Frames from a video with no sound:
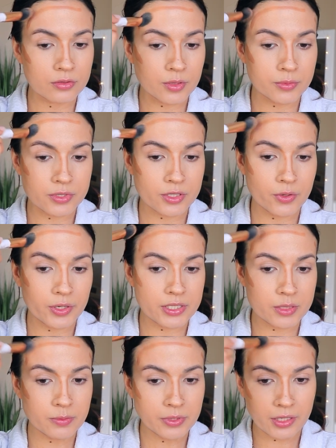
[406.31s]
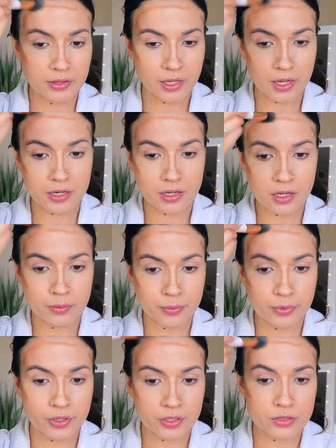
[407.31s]
So I'm just going to blend that
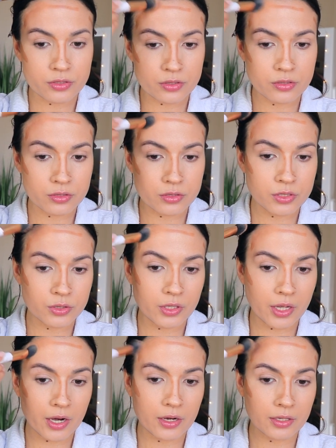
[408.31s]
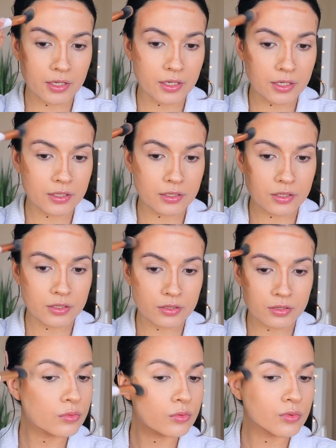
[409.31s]
upwards to the hairline
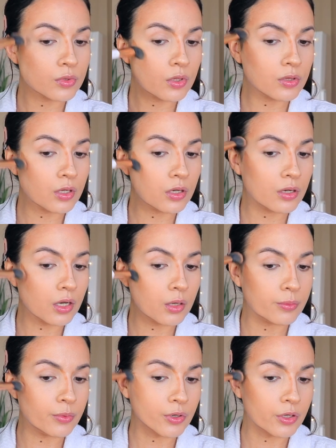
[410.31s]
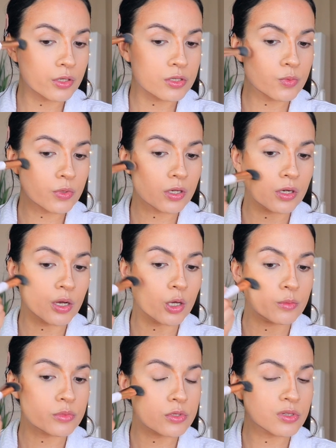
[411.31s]
and then upwards when it
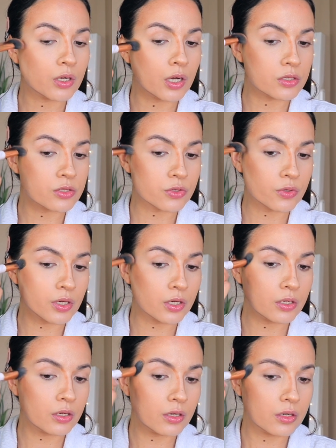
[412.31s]
comes to contouring.